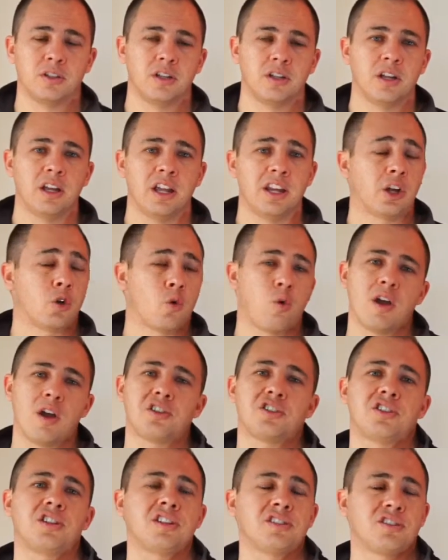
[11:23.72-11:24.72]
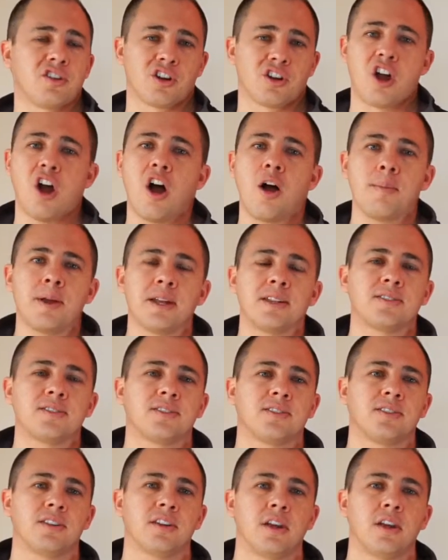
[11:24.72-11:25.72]
Any questions or
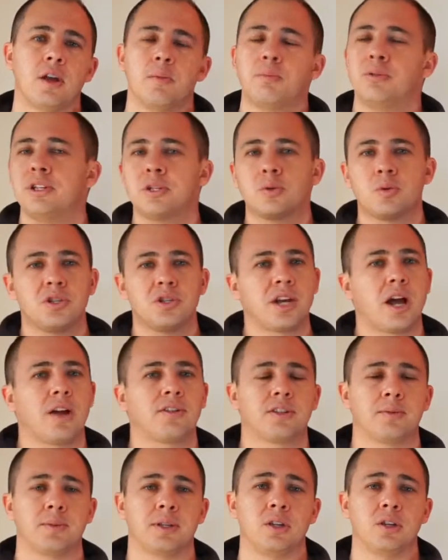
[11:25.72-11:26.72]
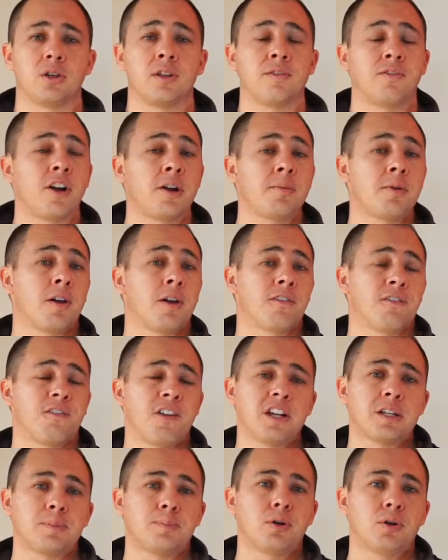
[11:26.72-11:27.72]
comments, please reach out to me. You can find me on
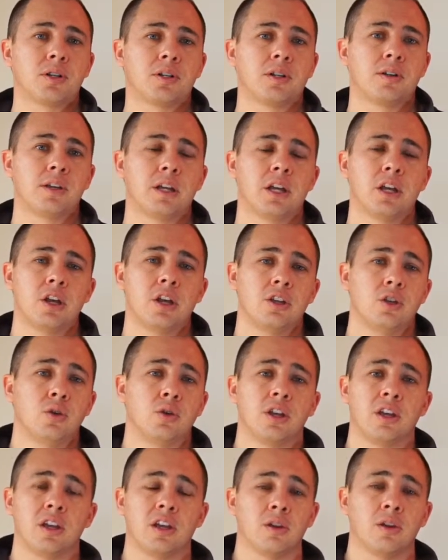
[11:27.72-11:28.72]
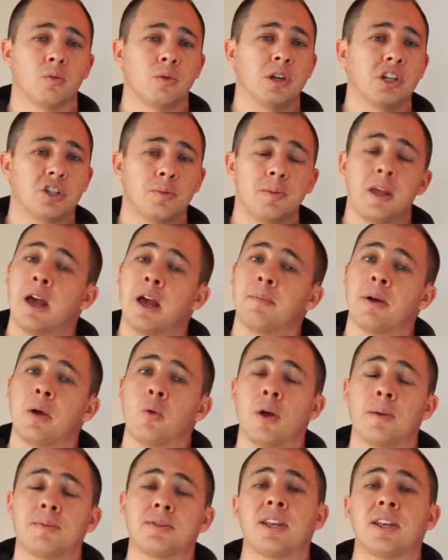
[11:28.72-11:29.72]
Facebook. You can reach me at my
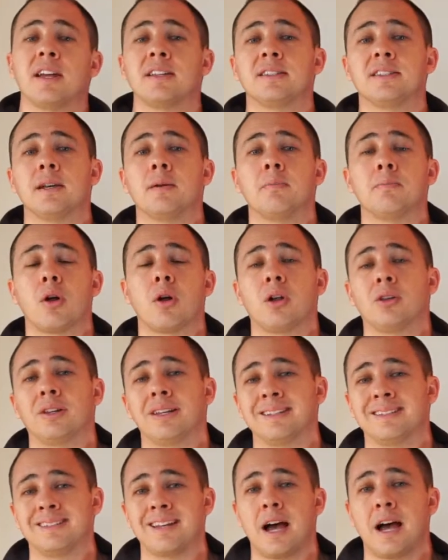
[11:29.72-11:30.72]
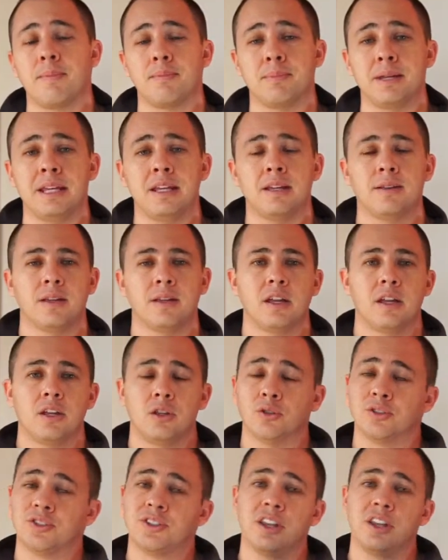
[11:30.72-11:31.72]
website, TimBartlett.me.
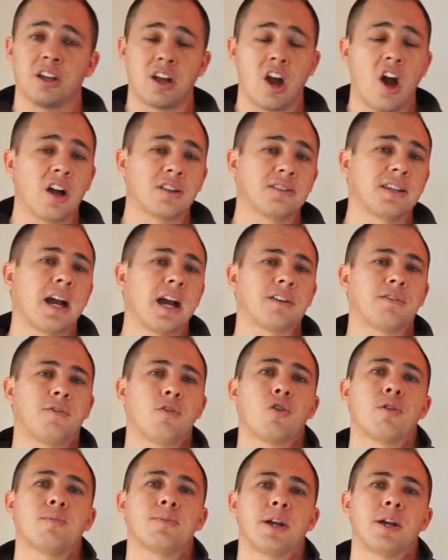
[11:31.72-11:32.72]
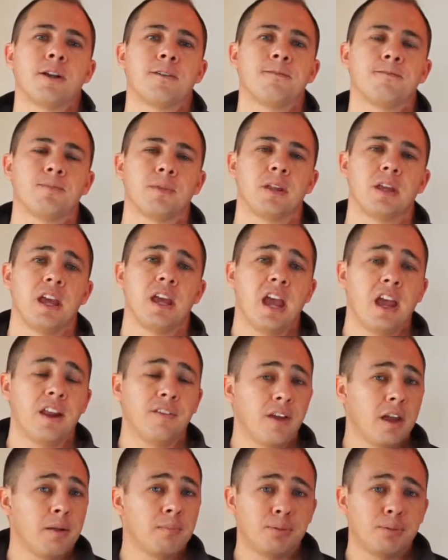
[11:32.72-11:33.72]
You'll see a contact form there.
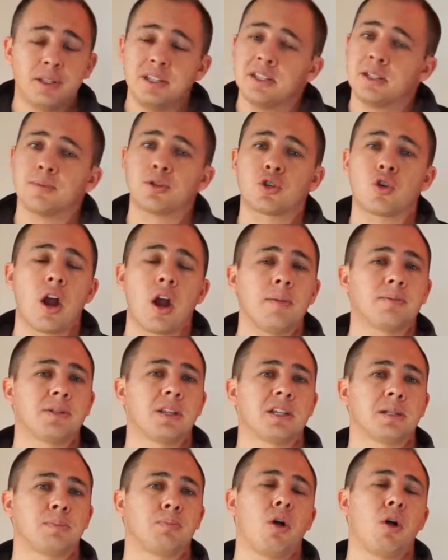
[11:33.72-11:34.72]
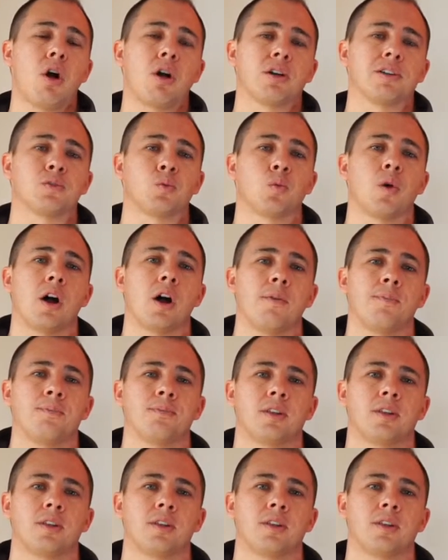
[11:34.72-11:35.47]
And please subscribe to this blog as well.